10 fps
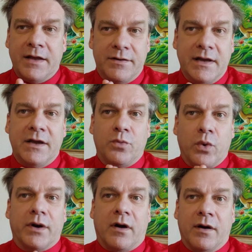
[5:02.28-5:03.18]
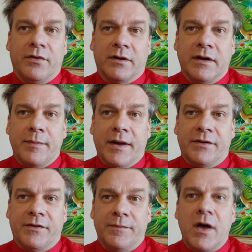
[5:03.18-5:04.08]
Indeed, what are the
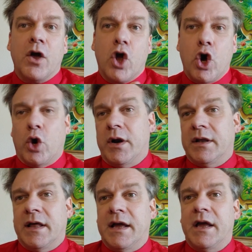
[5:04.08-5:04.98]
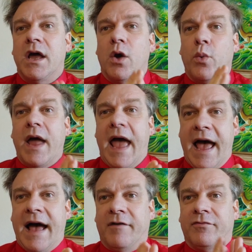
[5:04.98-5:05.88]
limits? Currently, we
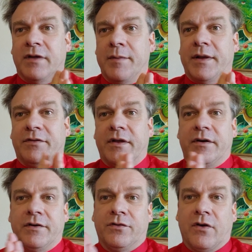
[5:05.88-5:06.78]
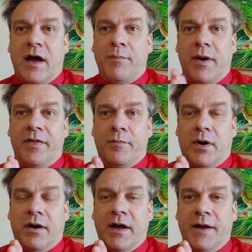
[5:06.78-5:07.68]
have limits that are described by the
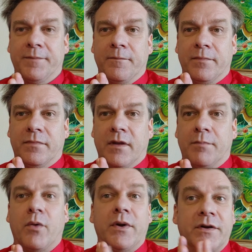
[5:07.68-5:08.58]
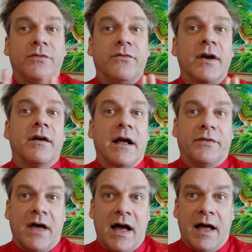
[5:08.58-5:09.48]
market, but we just figured
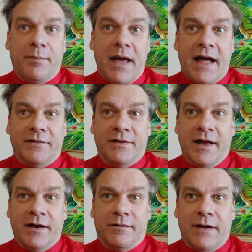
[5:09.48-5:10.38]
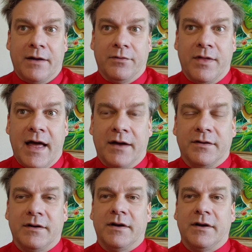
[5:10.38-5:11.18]
out the hot patch to get around that.